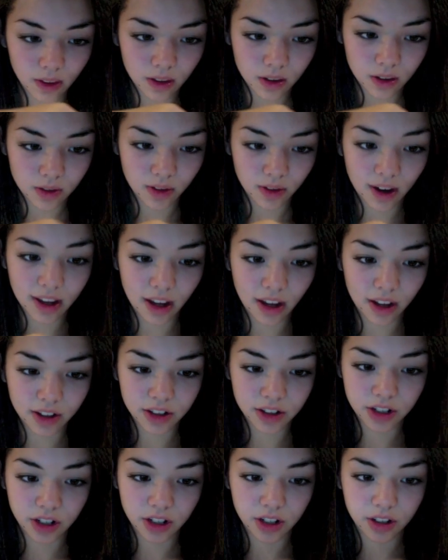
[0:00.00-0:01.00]
right
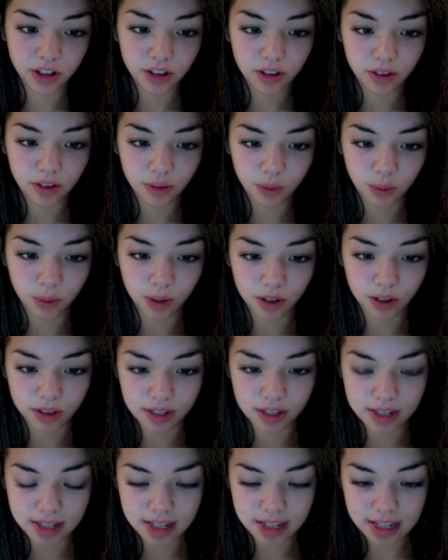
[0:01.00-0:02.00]
under where the
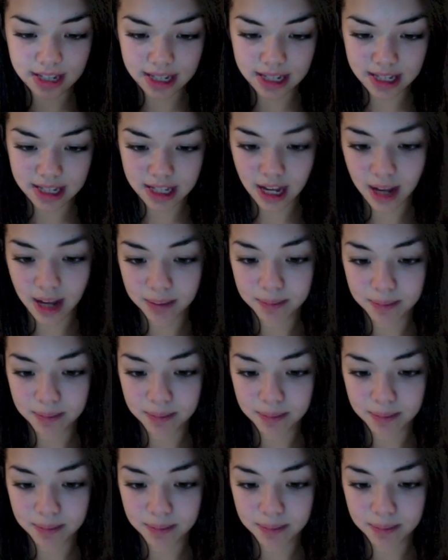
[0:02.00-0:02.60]
C's stop.